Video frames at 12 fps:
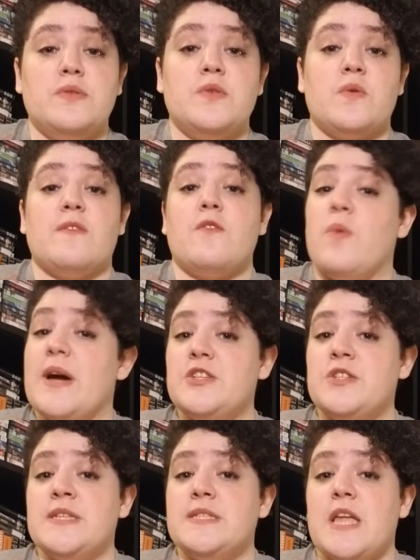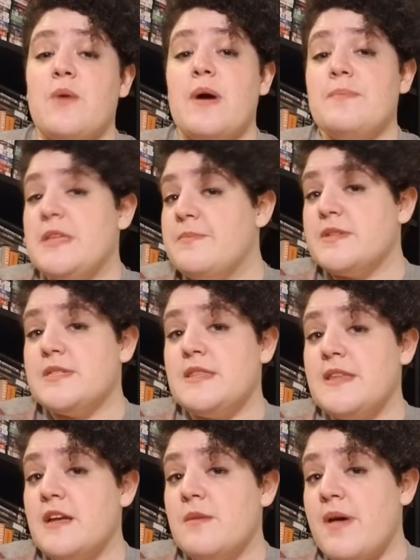sort of questions that I want people to
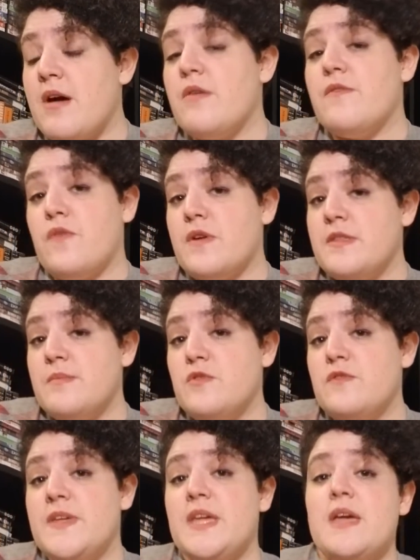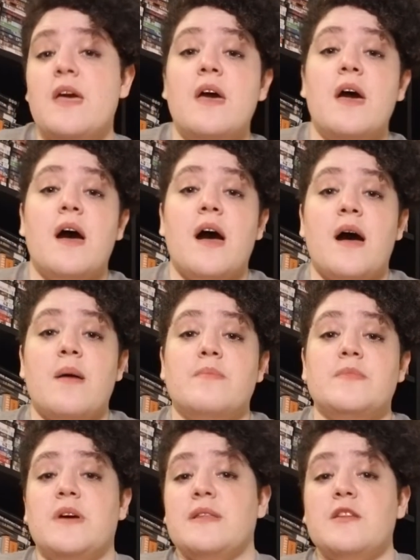think about for the movie,
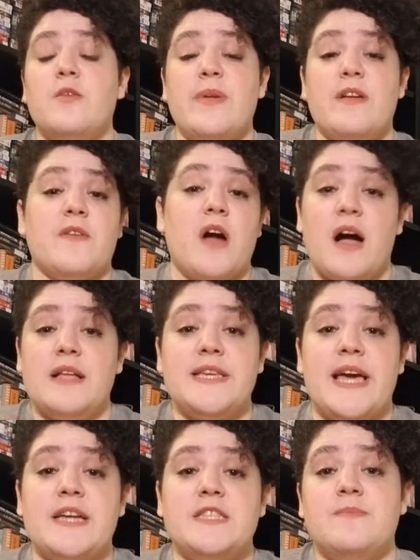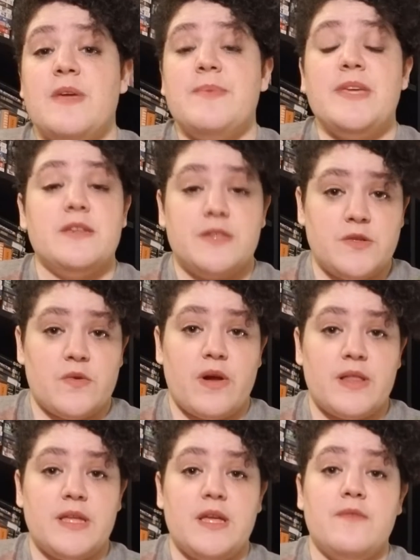a little bit of context, maybe
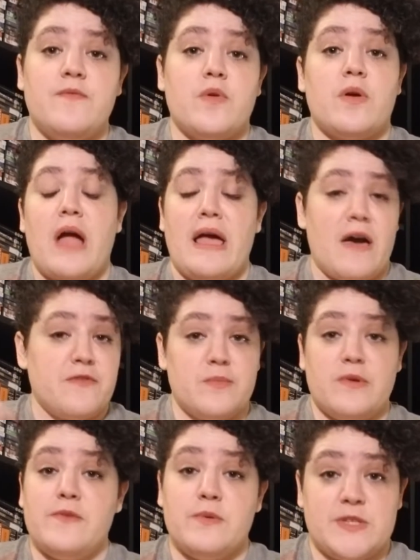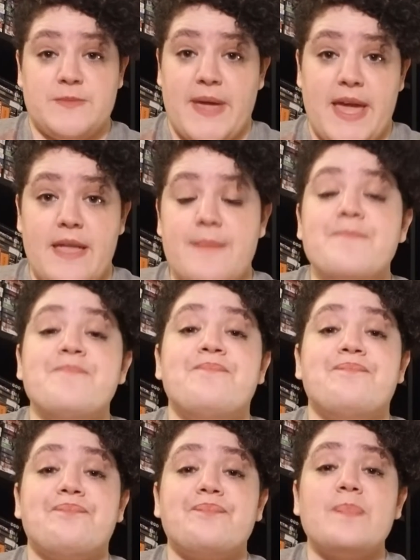historically, for how the movie was made.
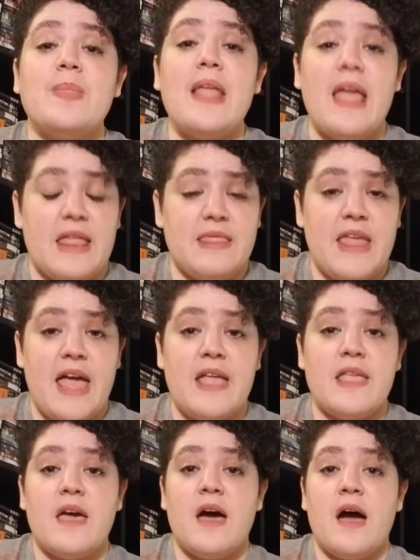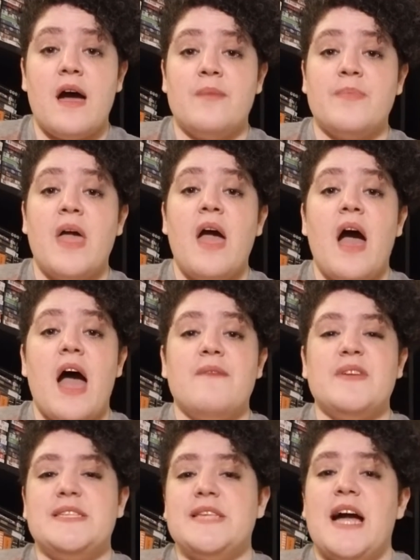And then I've
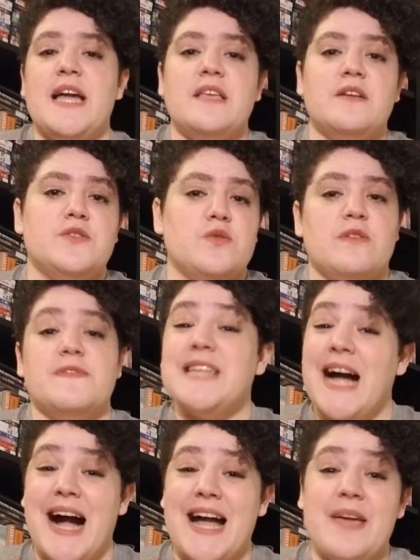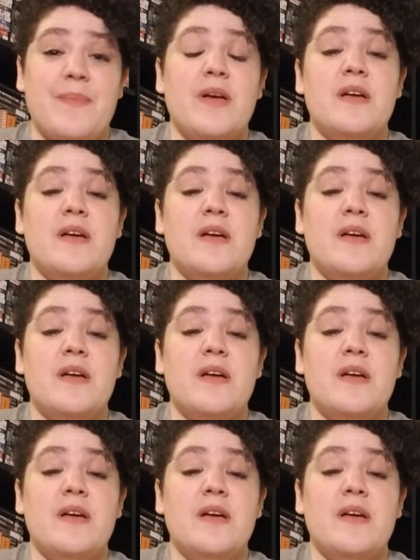assigned a sort of time